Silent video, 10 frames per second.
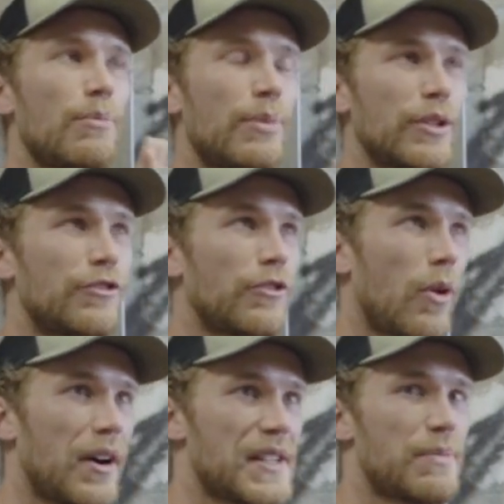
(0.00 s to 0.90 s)

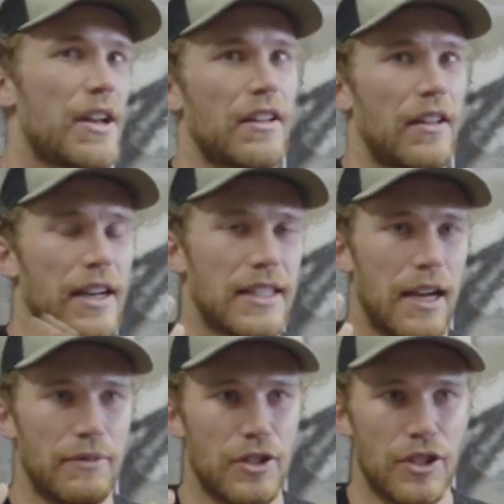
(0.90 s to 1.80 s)
before I spend a lot of
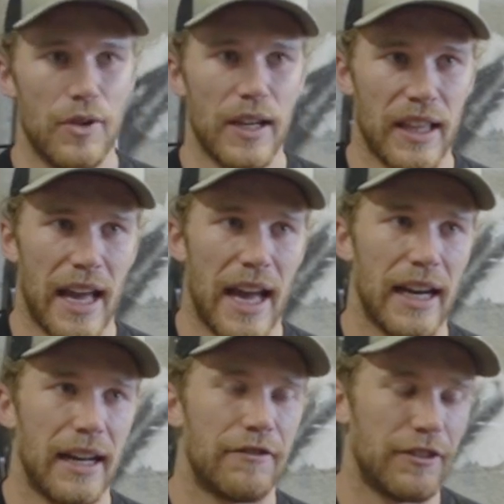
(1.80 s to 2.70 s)
time doing
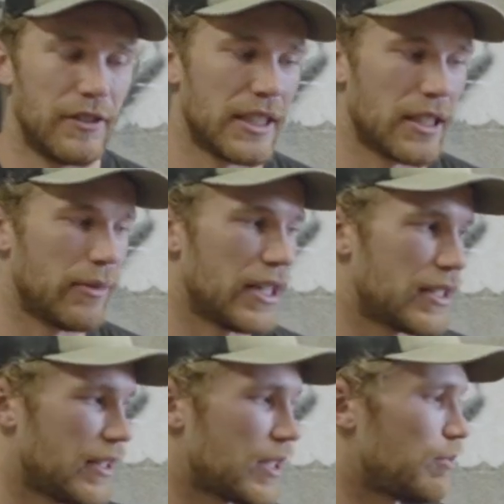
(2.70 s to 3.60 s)
that and fully commit
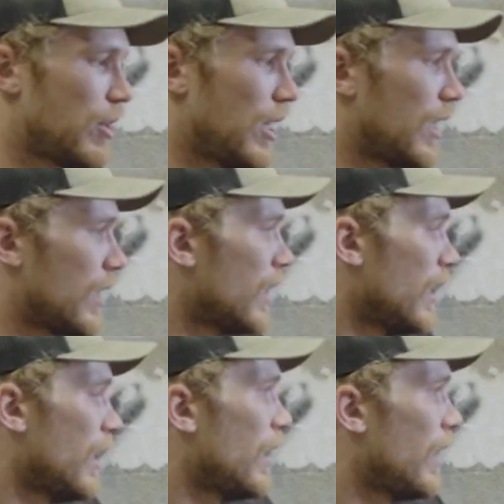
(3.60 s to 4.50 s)
to this being
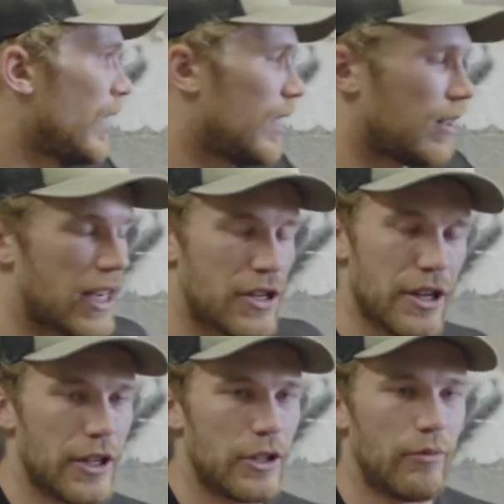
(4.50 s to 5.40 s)
an
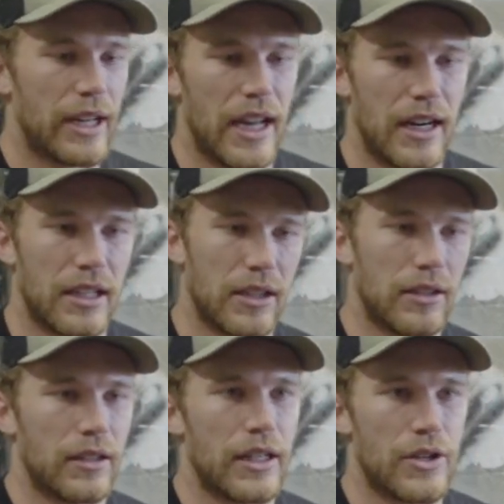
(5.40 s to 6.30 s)

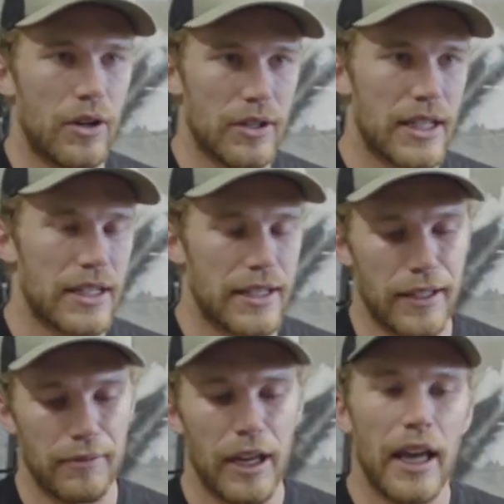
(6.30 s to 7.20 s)
electromechanical control
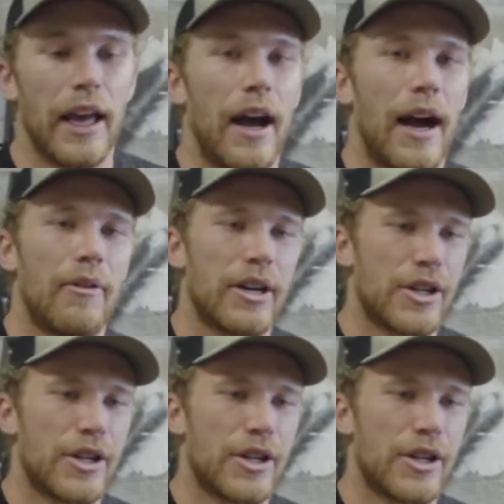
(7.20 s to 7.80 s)
system, I want to